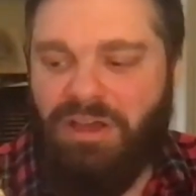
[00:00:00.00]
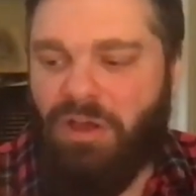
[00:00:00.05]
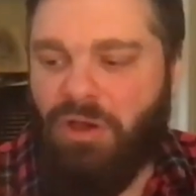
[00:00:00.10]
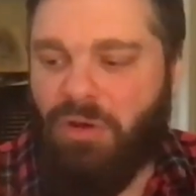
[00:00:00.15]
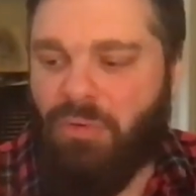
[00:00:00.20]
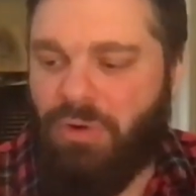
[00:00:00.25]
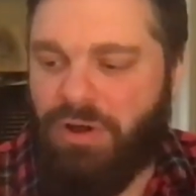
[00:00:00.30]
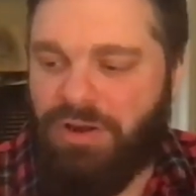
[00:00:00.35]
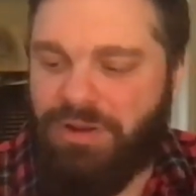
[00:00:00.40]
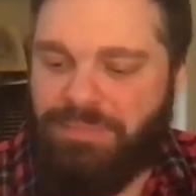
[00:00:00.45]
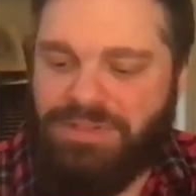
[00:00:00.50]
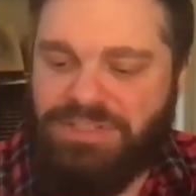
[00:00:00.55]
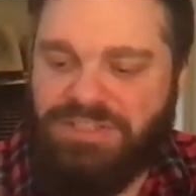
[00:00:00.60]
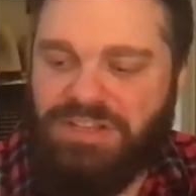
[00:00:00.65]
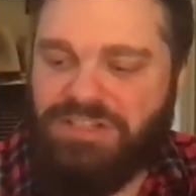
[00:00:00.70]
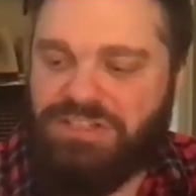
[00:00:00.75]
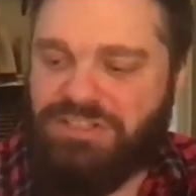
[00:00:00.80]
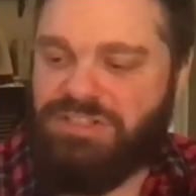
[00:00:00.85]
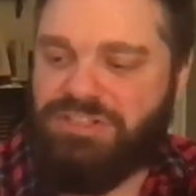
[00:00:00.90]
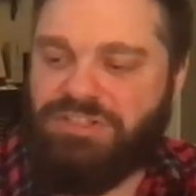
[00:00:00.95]
want to
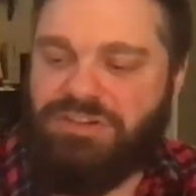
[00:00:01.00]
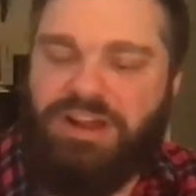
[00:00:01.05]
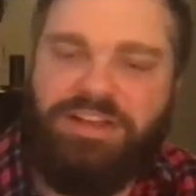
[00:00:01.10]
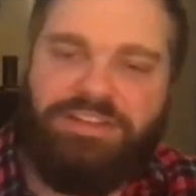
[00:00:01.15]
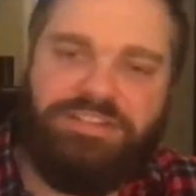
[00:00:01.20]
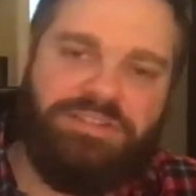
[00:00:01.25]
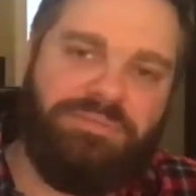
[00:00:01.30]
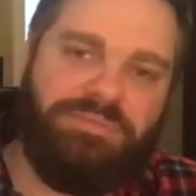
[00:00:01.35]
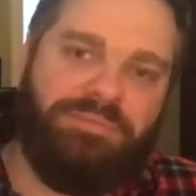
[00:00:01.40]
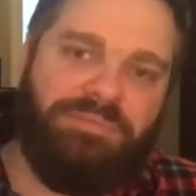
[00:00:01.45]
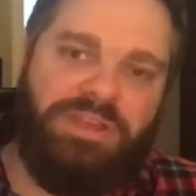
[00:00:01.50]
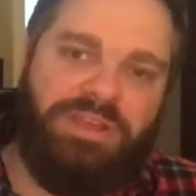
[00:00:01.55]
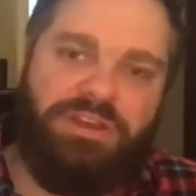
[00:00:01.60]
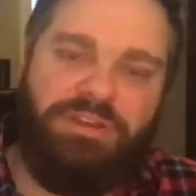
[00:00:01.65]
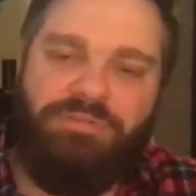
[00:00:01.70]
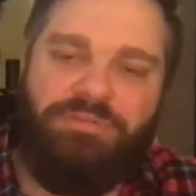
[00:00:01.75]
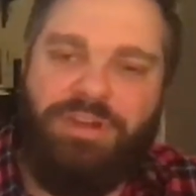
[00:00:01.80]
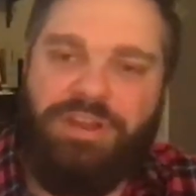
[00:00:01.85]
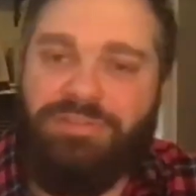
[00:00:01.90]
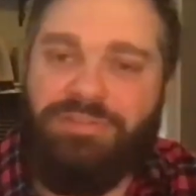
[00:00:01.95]
potentially try some
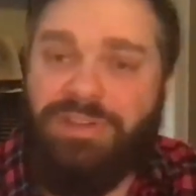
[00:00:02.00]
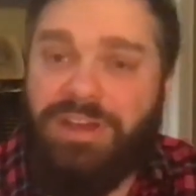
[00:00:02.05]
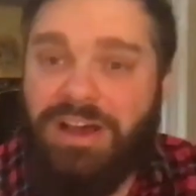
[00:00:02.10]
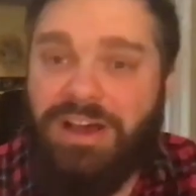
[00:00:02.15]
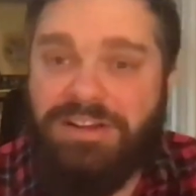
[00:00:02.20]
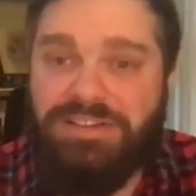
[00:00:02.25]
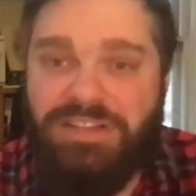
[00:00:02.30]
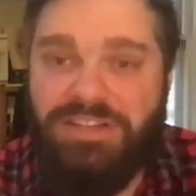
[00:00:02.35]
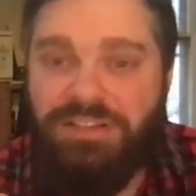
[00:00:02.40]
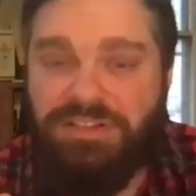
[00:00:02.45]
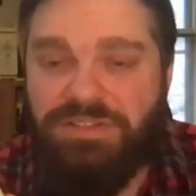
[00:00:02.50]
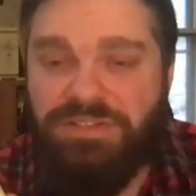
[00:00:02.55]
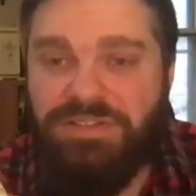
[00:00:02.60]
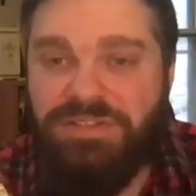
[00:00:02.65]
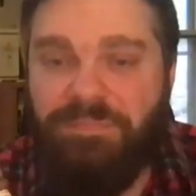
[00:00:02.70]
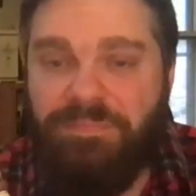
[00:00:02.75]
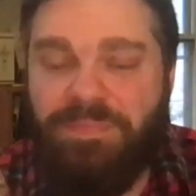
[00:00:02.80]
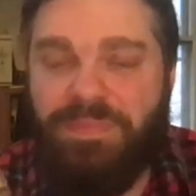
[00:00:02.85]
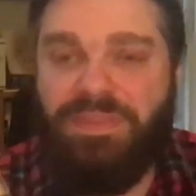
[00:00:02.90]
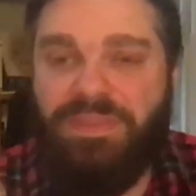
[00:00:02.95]
innovative cocktails
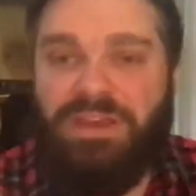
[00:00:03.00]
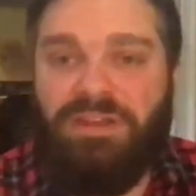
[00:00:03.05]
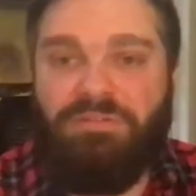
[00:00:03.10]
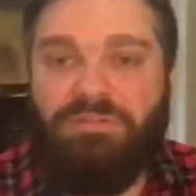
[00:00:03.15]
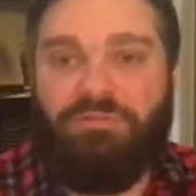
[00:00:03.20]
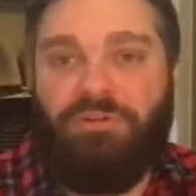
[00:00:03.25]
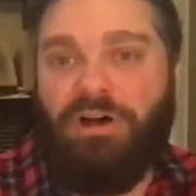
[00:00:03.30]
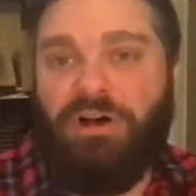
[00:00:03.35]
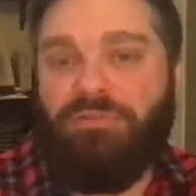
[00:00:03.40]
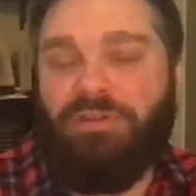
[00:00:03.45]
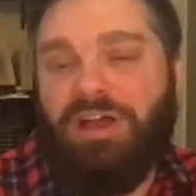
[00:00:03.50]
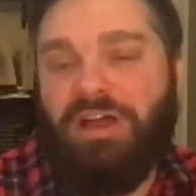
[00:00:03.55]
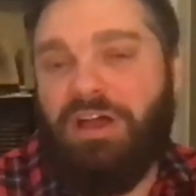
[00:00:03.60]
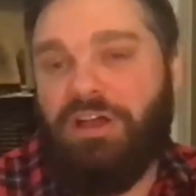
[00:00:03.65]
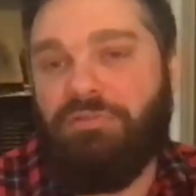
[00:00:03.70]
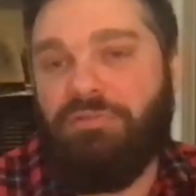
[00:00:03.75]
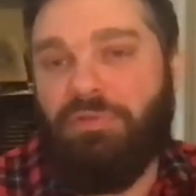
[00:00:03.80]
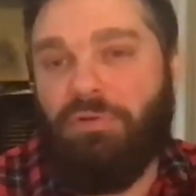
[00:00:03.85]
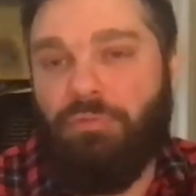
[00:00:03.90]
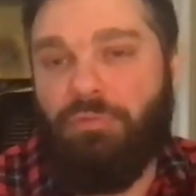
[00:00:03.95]
that involve a kind
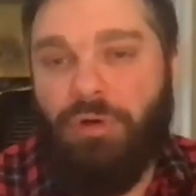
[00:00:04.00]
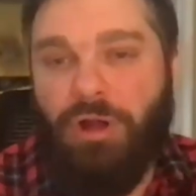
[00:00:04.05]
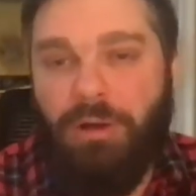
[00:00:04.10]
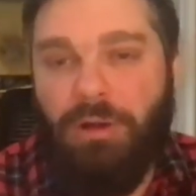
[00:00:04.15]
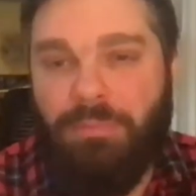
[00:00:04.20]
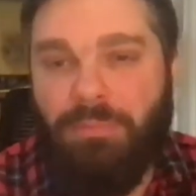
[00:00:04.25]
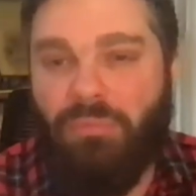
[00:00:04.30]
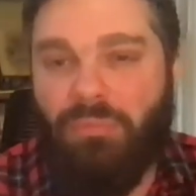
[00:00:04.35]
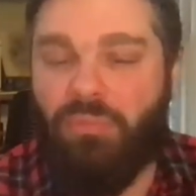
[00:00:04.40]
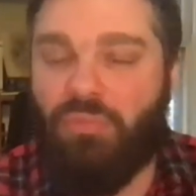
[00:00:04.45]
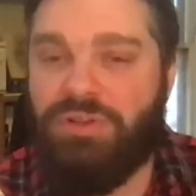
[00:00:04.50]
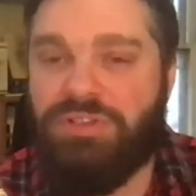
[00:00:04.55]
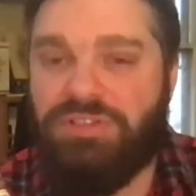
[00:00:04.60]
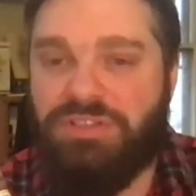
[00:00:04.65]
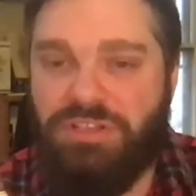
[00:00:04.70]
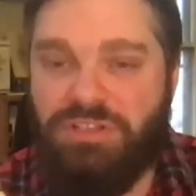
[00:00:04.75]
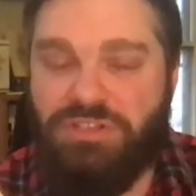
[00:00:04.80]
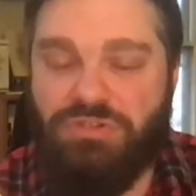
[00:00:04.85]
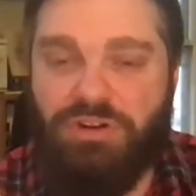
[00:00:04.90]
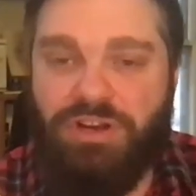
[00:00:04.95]
of a rum
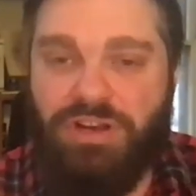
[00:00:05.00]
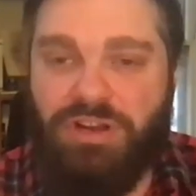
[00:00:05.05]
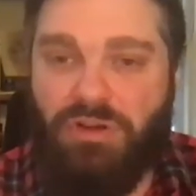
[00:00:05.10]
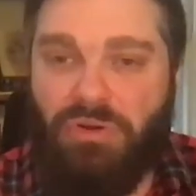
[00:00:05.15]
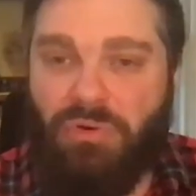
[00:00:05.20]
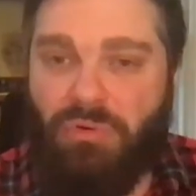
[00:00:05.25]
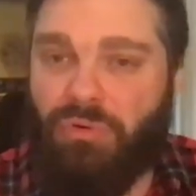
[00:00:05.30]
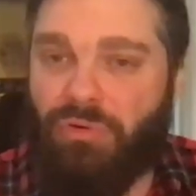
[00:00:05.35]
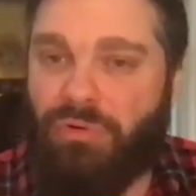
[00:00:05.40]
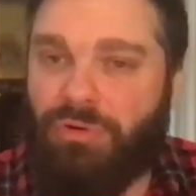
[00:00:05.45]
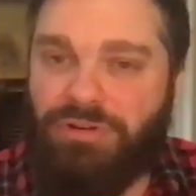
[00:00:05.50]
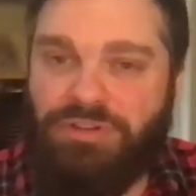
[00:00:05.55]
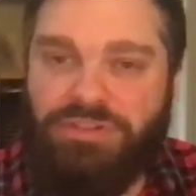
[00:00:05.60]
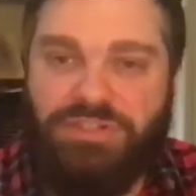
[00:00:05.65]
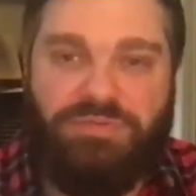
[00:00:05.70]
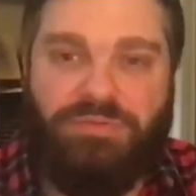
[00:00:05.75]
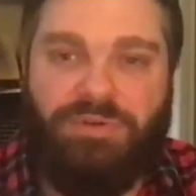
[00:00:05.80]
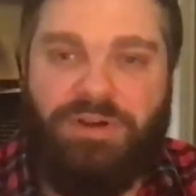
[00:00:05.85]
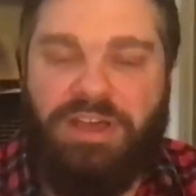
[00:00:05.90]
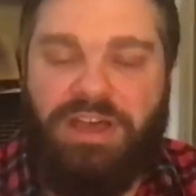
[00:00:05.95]
whiskey drink, or
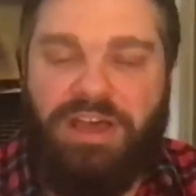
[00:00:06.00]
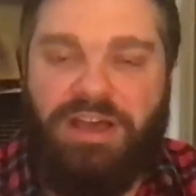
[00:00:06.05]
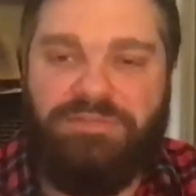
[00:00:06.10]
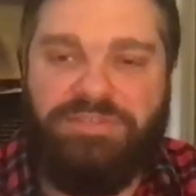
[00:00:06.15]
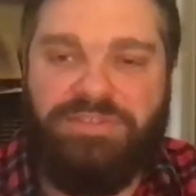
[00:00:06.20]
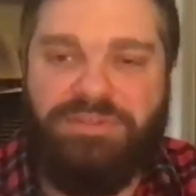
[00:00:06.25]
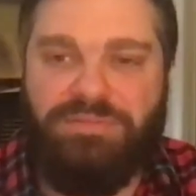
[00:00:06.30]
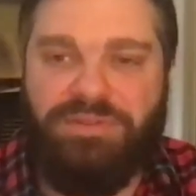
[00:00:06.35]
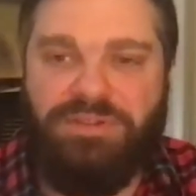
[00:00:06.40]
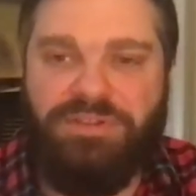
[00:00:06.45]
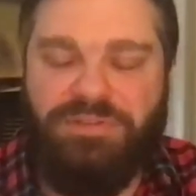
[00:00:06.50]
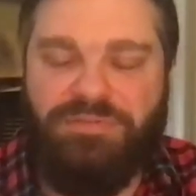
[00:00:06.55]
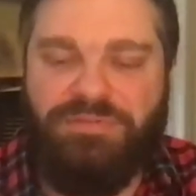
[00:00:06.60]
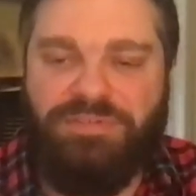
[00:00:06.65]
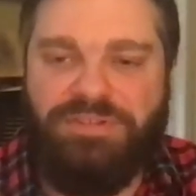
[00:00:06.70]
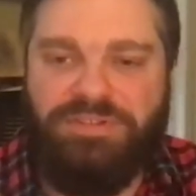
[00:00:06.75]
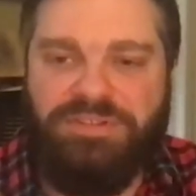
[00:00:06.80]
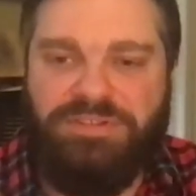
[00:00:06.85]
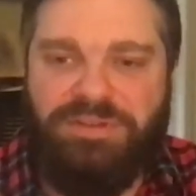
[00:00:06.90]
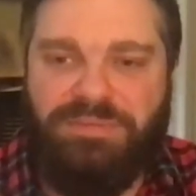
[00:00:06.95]
just want to have something
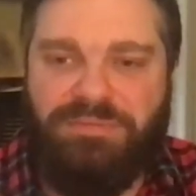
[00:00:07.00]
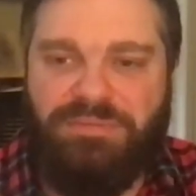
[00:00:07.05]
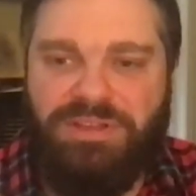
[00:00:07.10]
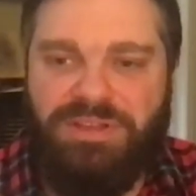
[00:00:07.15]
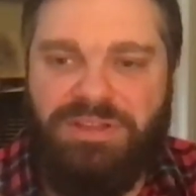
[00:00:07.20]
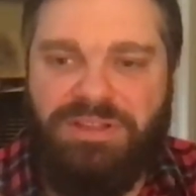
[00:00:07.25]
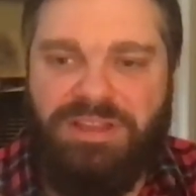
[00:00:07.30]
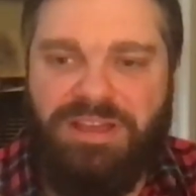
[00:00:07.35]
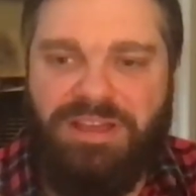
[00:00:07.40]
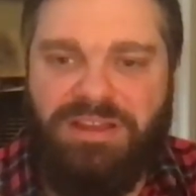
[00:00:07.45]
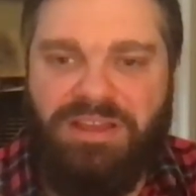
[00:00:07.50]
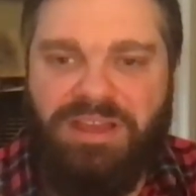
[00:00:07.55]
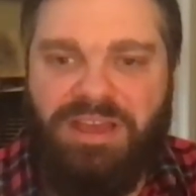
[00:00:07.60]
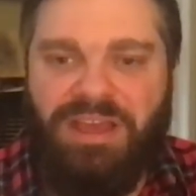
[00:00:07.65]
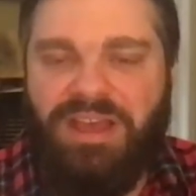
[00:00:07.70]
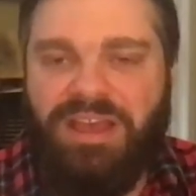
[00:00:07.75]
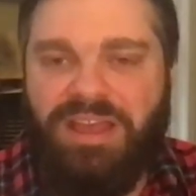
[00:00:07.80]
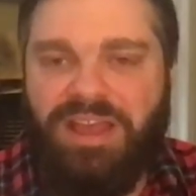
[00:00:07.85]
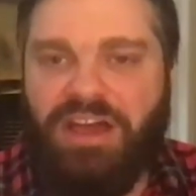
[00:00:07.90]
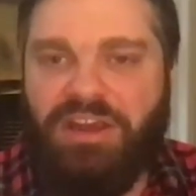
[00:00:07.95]
different to sip neat that
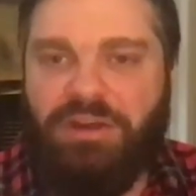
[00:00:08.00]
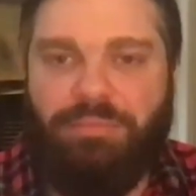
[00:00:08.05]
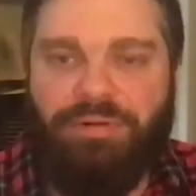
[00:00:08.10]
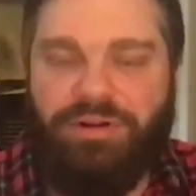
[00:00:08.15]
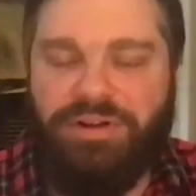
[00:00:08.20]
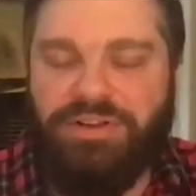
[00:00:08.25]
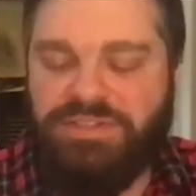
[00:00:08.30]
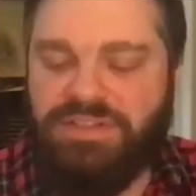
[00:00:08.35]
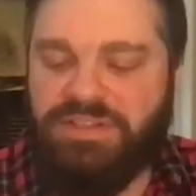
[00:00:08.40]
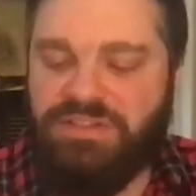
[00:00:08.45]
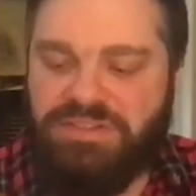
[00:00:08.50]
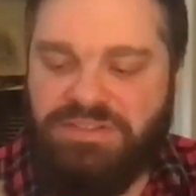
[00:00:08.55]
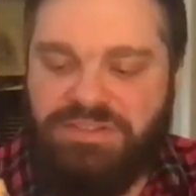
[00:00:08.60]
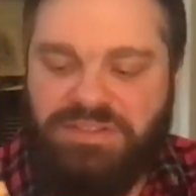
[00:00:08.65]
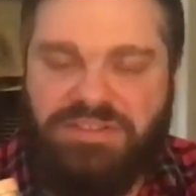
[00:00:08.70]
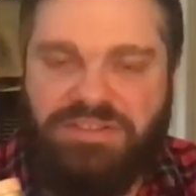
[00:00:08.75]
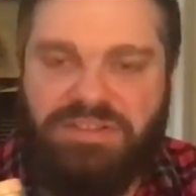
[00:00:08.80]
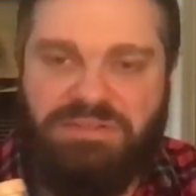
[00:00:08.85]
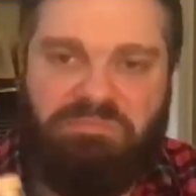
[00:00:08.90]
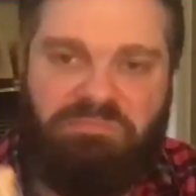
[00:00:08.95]
kind of brings in the
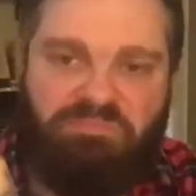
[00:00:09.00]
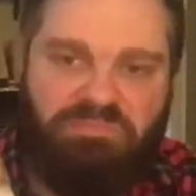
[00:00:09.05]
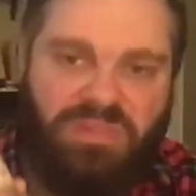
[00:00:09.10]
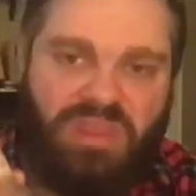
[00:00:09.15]
season.